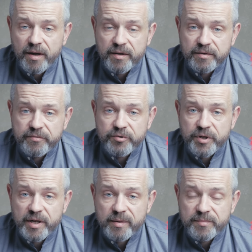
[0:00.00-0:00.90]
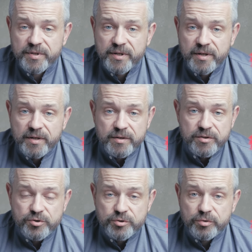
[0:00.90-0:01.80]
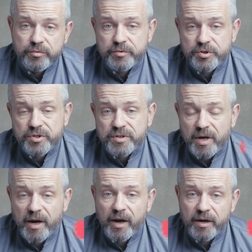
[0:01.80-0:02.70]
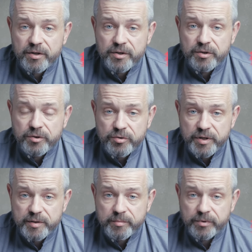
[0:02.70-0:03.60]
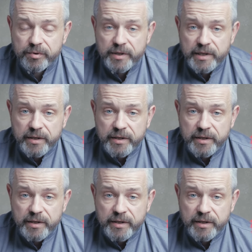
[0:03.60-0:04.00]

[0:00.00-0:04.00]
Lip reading: and framed stuff, which are incredible.